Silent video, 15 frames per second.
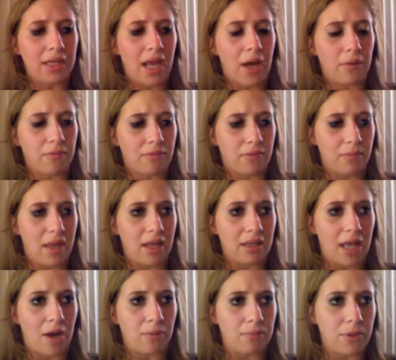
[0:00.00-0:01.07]
down from that
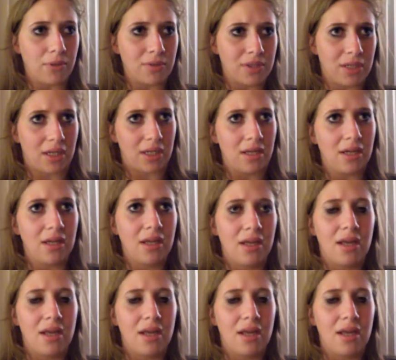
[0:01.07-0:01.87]
loud music and